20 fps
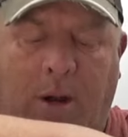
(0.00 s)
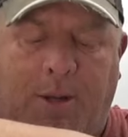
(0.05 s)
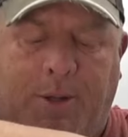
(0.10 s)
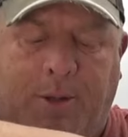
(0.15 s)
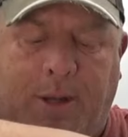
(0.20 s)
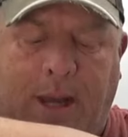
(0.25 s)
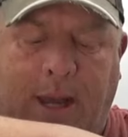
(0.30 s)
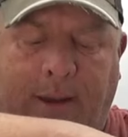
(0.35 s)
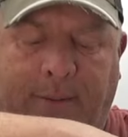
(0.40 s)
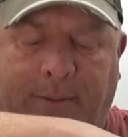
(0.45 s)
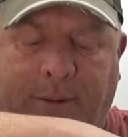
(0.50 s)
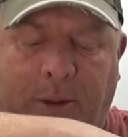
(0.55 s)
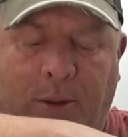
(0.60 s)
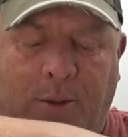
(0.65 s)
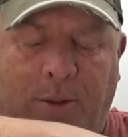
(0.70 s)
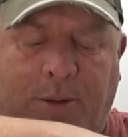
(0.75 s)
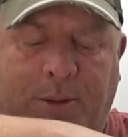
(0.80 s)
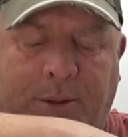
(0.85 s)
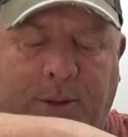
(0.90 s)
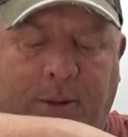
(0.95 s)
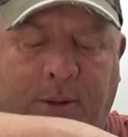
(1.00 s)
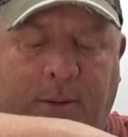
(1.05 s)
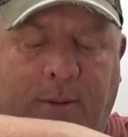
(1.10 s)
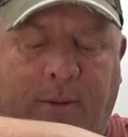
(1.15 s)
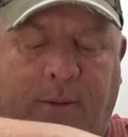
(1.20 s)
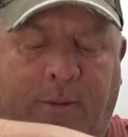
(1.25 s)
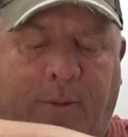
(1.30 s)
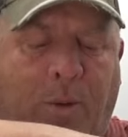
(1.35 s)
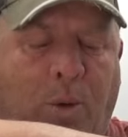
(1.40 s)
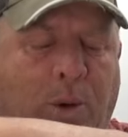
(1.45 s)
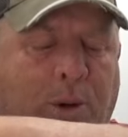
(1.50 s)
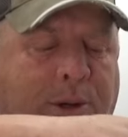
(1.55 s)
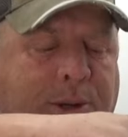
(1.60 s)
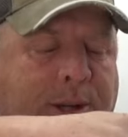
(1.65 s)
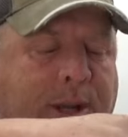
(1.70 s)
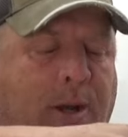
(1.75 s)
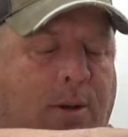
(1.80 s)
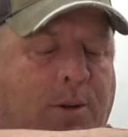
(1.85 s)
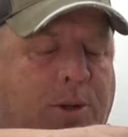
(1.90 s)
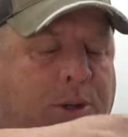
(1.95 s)
so I have those 4
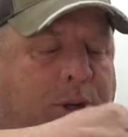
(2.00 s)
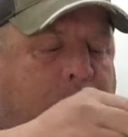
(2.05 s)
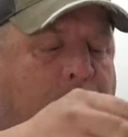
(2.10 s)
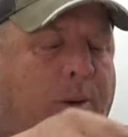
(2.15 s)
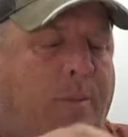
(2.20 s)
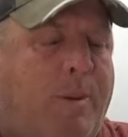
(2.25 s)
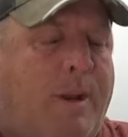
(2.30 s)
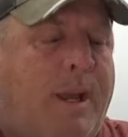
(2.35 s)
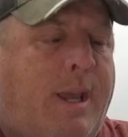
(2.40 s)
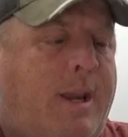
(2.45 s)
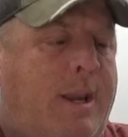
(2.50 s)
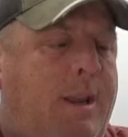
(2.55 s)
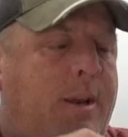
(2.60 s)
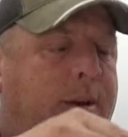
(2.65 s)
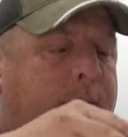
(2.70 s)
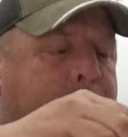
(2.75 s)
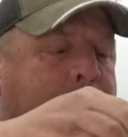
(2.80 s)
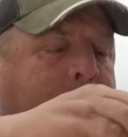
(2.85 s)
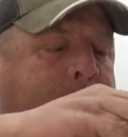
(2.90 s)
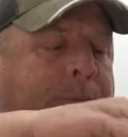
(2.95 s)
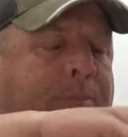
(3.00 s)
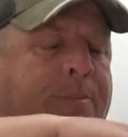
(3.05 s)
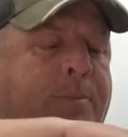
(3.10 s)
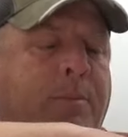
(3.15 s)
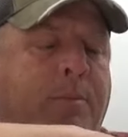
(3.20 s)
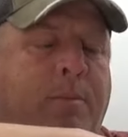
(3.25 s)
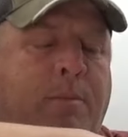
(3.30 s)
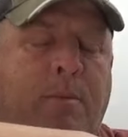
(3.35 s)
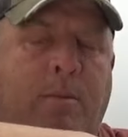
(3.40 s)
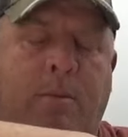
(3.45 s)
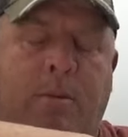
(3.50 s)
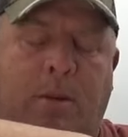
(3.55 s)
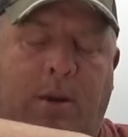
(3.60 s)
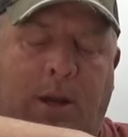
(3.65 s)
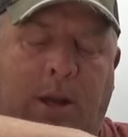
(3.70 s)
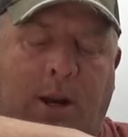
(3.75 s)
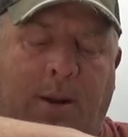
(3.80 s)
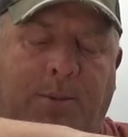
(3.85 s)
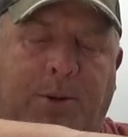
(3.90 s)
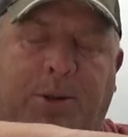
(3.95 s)
cells germinated.
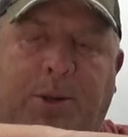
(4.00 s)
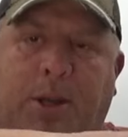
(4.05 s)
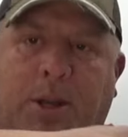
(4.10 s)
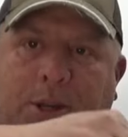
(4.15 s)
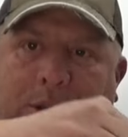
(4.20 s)
And I'm just going to